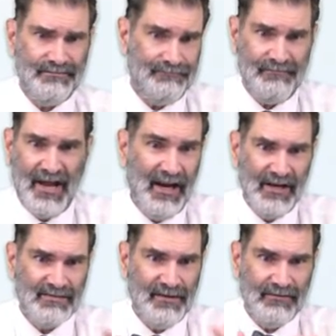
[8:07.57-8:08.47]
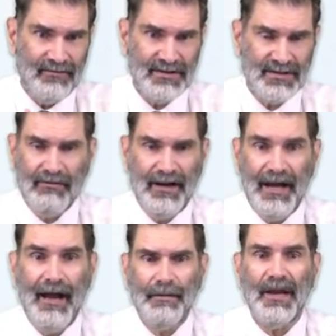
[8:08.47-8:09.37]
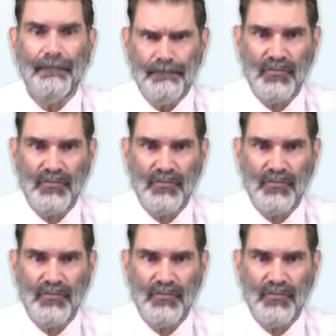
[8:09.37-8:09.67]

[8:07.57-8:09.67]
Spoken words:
management was quite happy